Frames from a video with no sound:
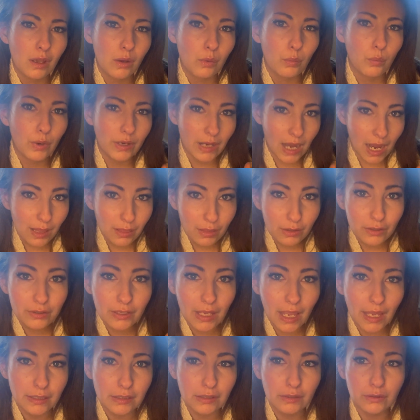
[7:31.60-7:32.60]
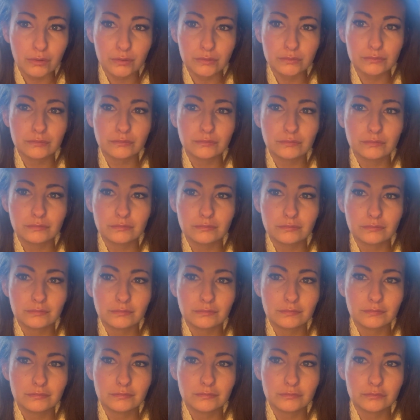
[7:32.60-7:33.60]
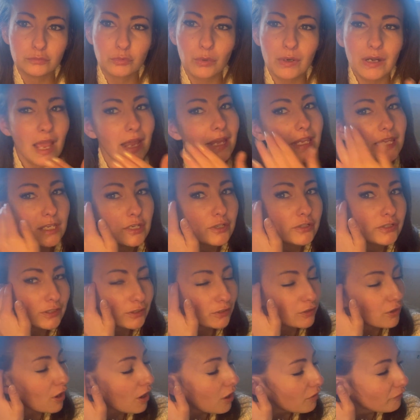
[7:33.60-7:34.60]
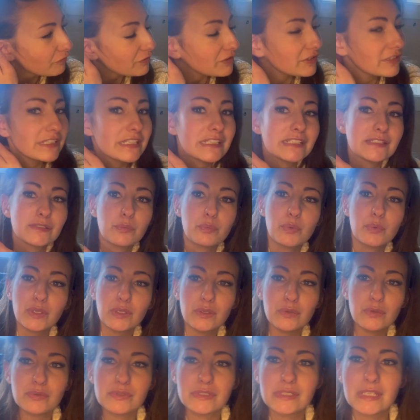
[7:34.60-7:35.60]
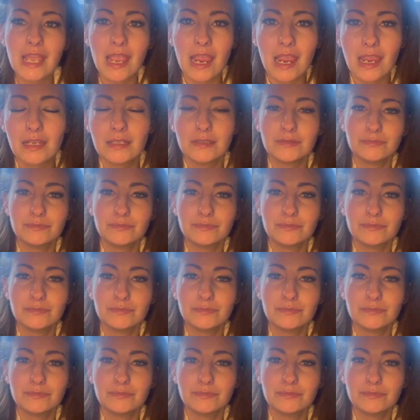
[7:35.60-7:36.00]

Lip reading: when I look at you, when I hear your conferences of what you say,